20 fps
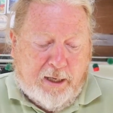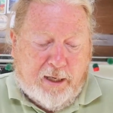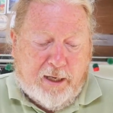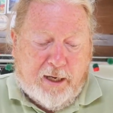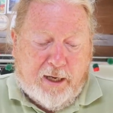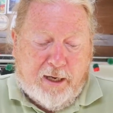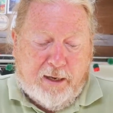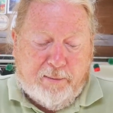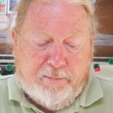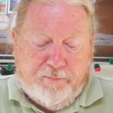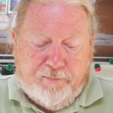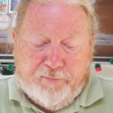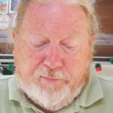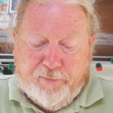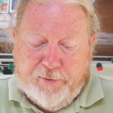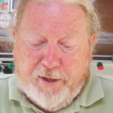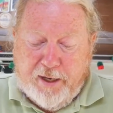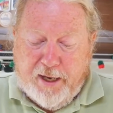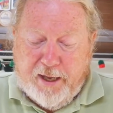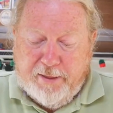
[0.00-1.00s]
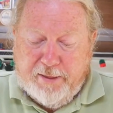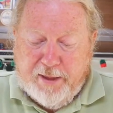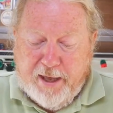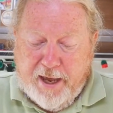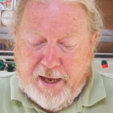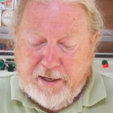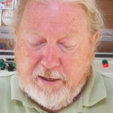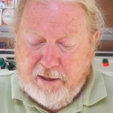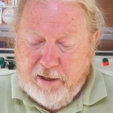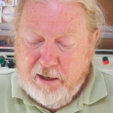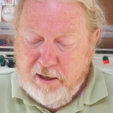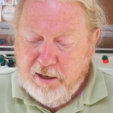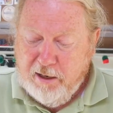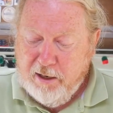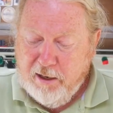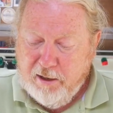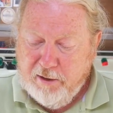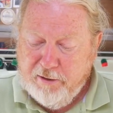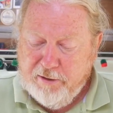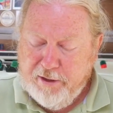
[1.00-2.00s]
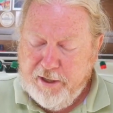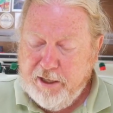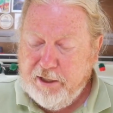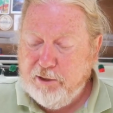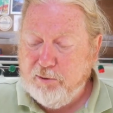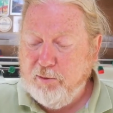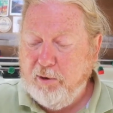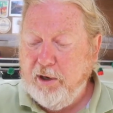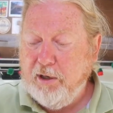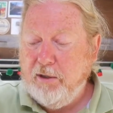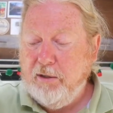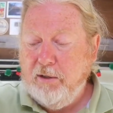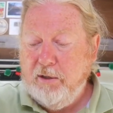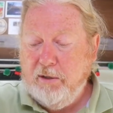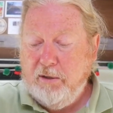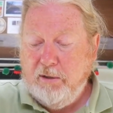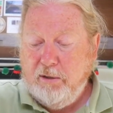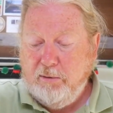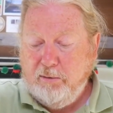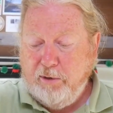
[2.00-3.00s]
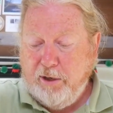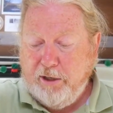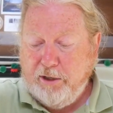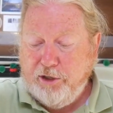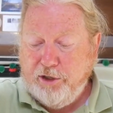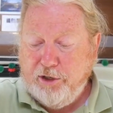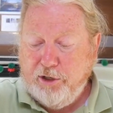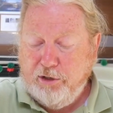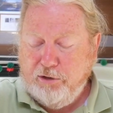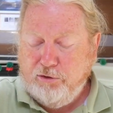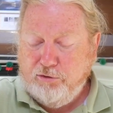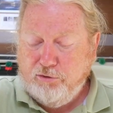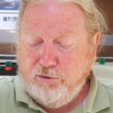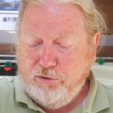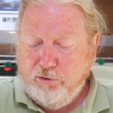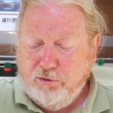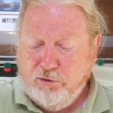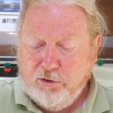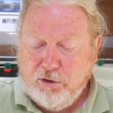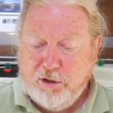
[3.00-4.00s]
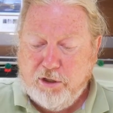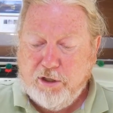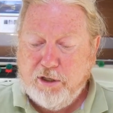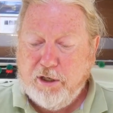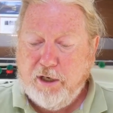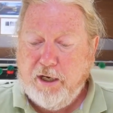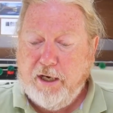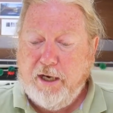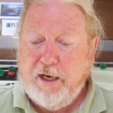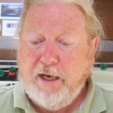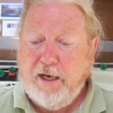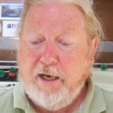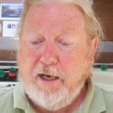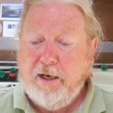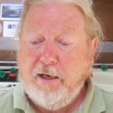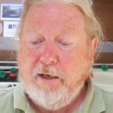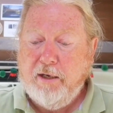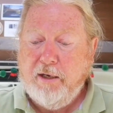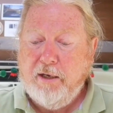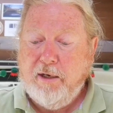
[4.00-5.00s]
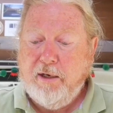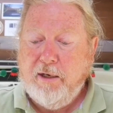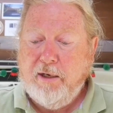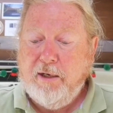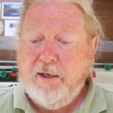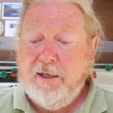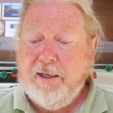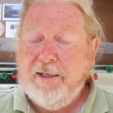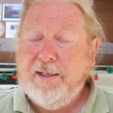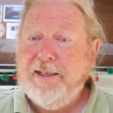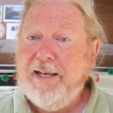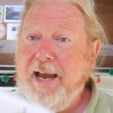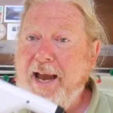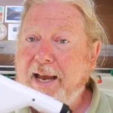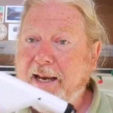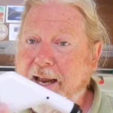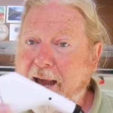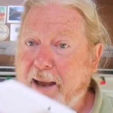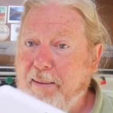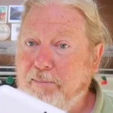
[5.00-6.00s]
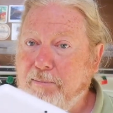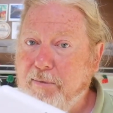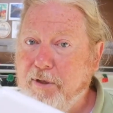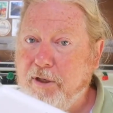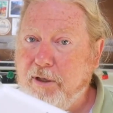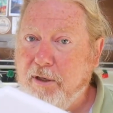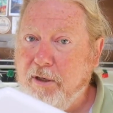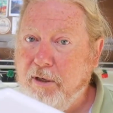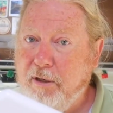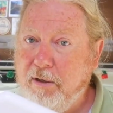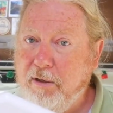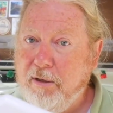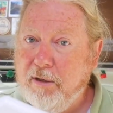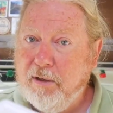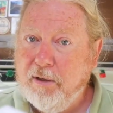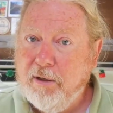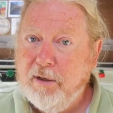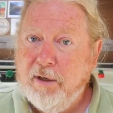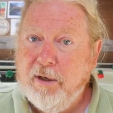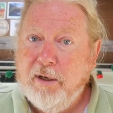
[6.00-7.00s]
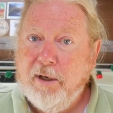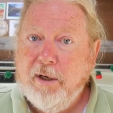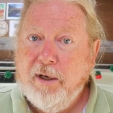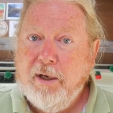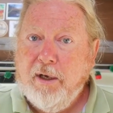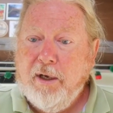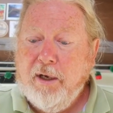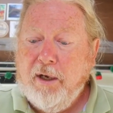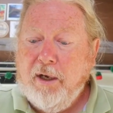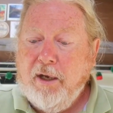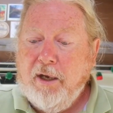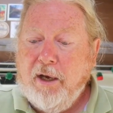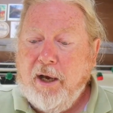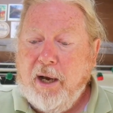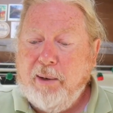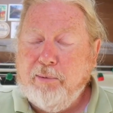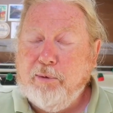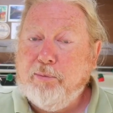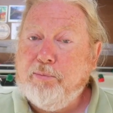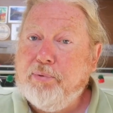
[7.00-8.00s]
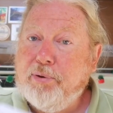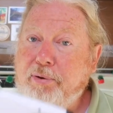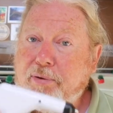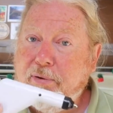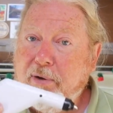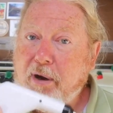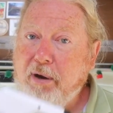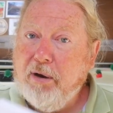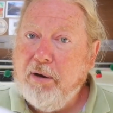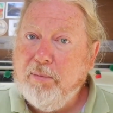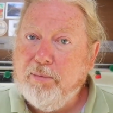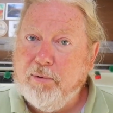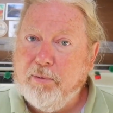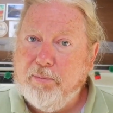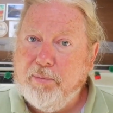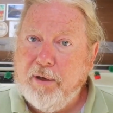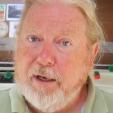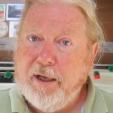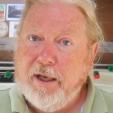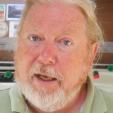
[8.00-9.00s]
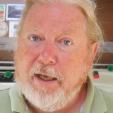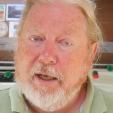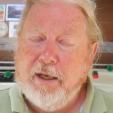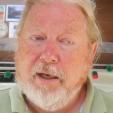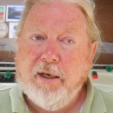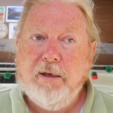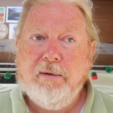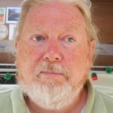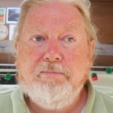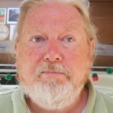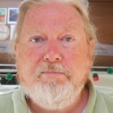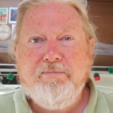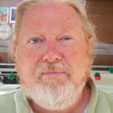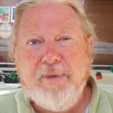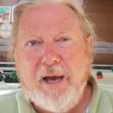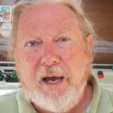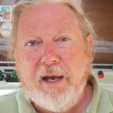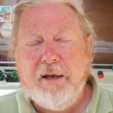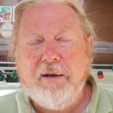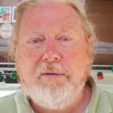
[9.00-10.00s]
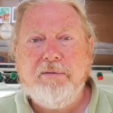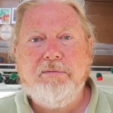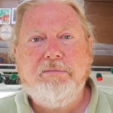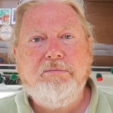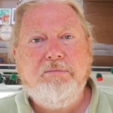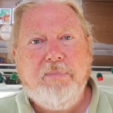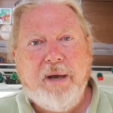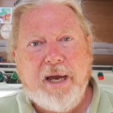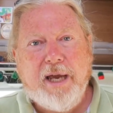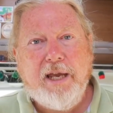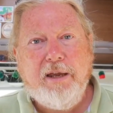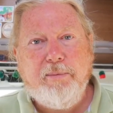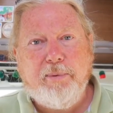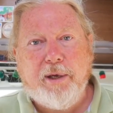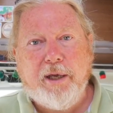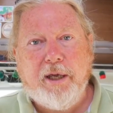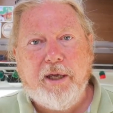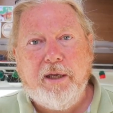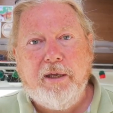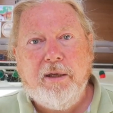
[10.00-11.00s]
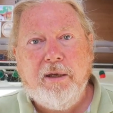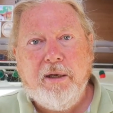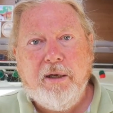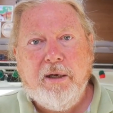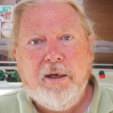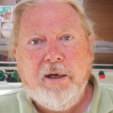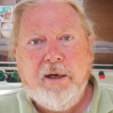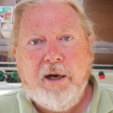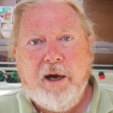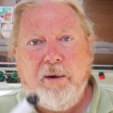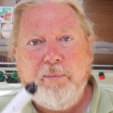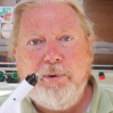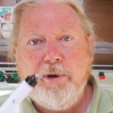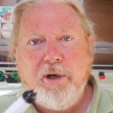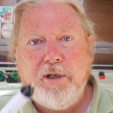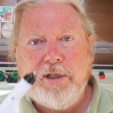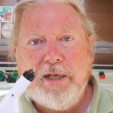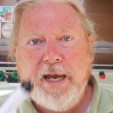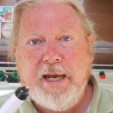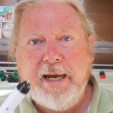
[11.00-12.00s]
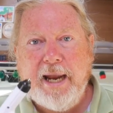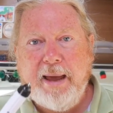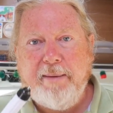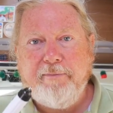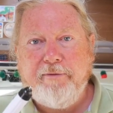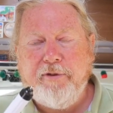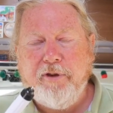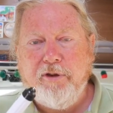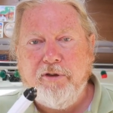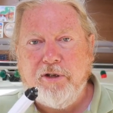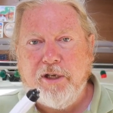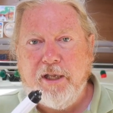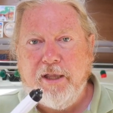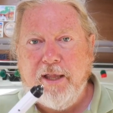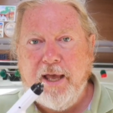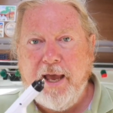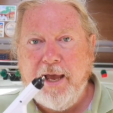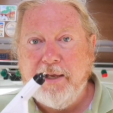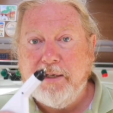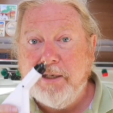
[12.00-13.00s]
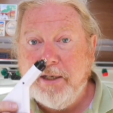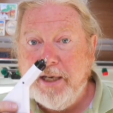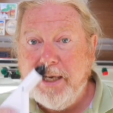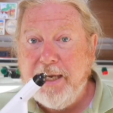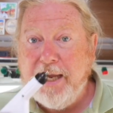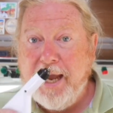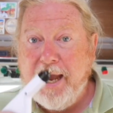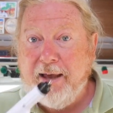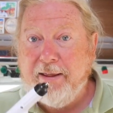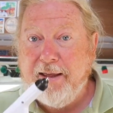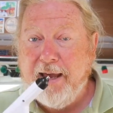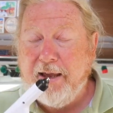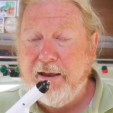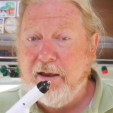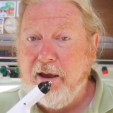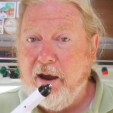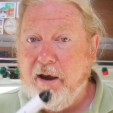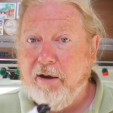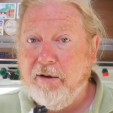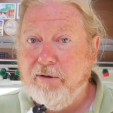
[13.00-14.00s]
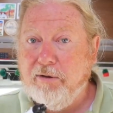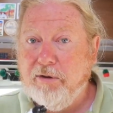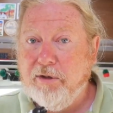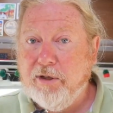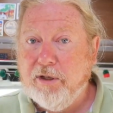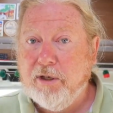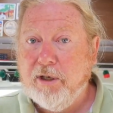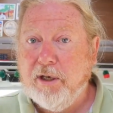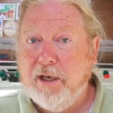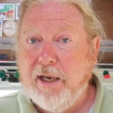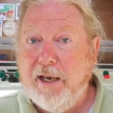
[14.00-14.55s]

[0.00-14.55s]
And then this one, which draws 10 amps, I will probably, maybe I'll put a 10 amp fuse in there, see how that goes.